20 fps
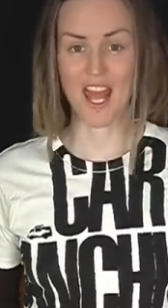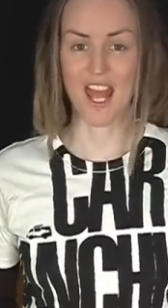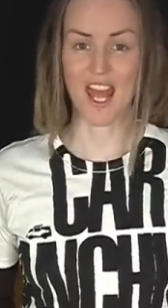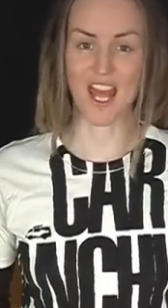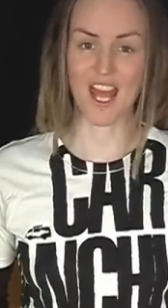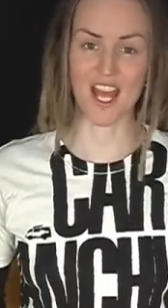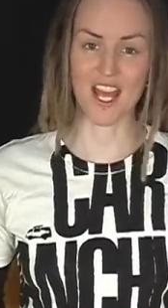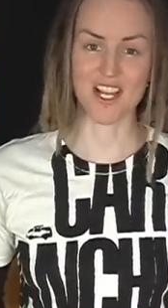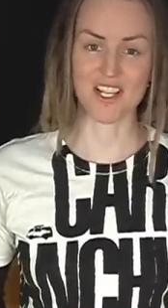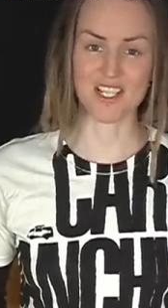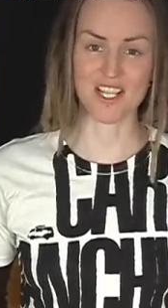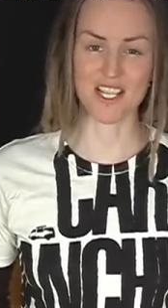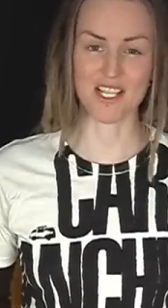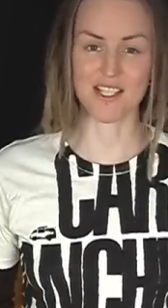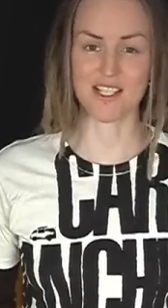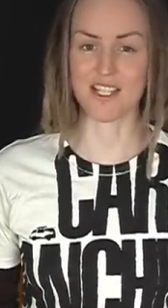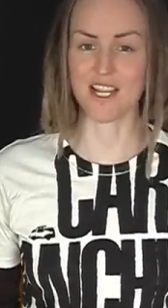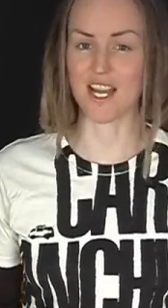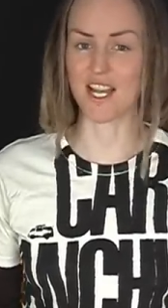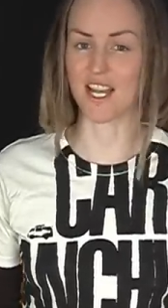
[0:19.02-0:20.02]
and he
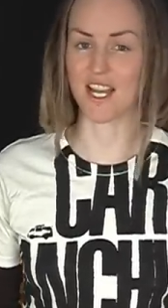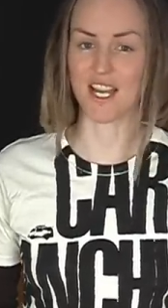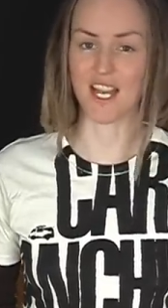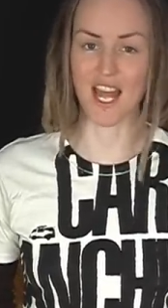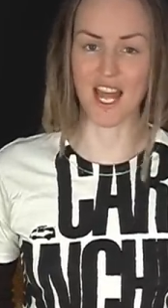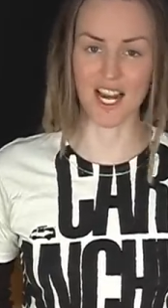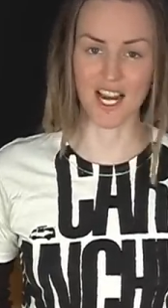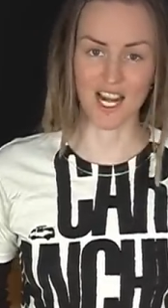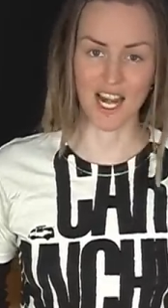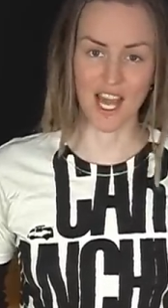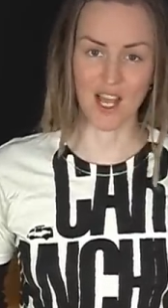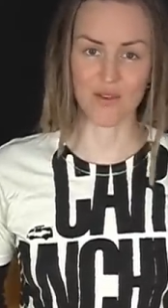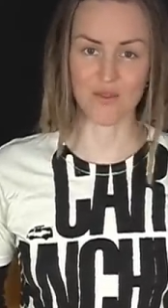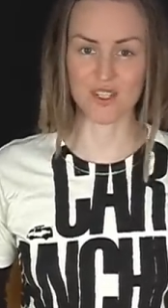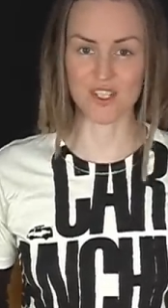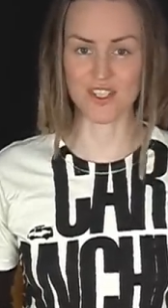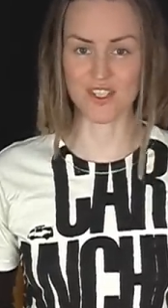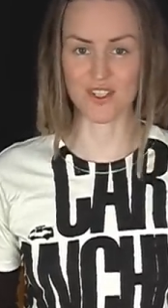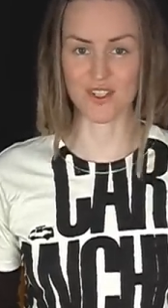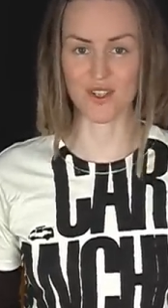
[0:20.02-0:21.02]
studied at a
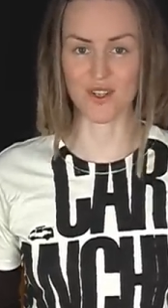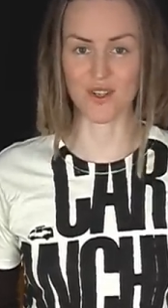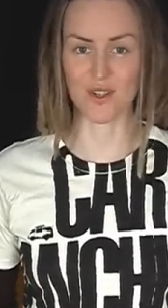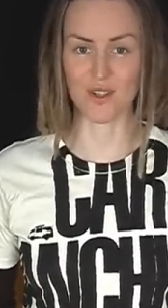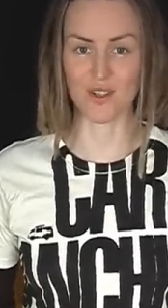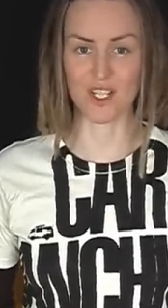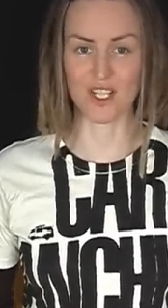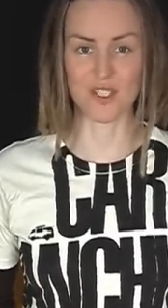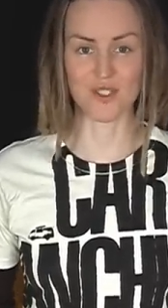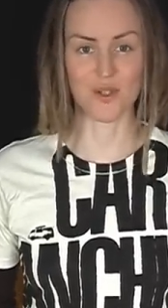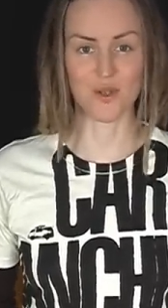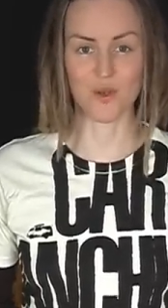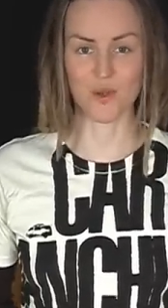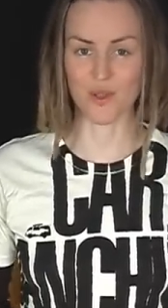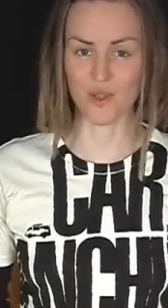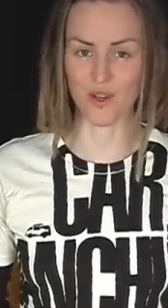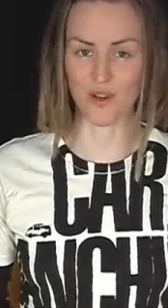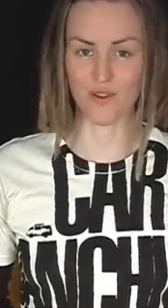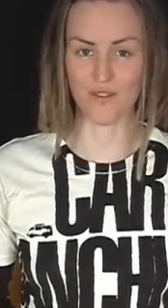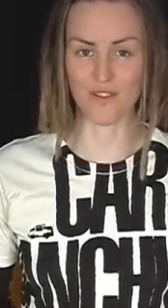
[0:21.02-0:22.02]
language school in
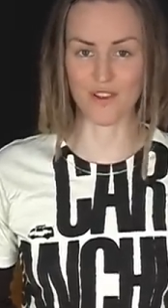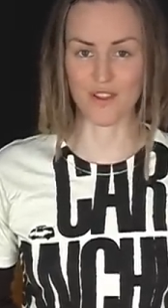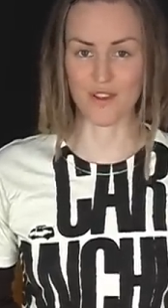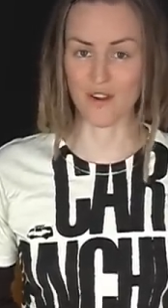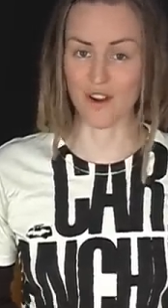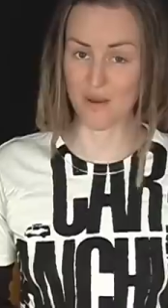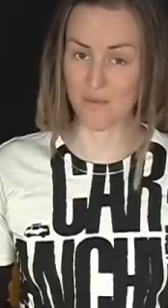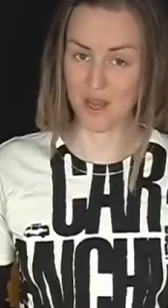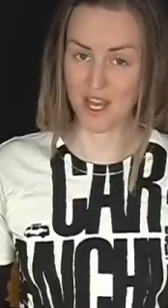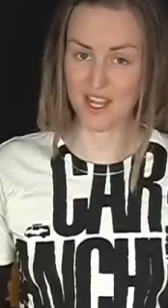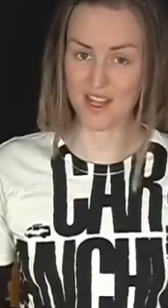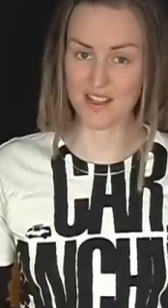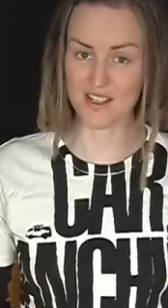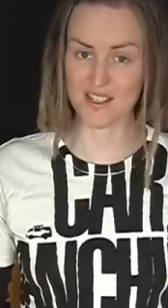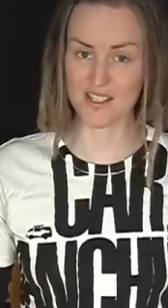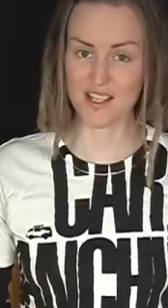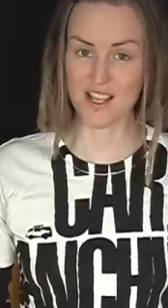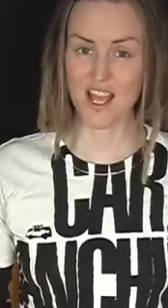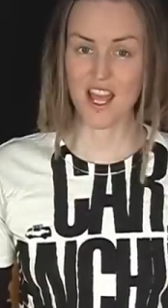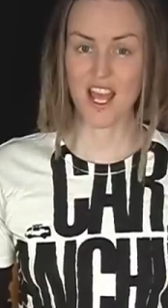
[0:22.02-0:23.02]
Tokyo for 3
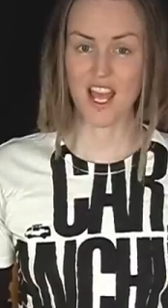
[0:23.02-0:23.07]
months.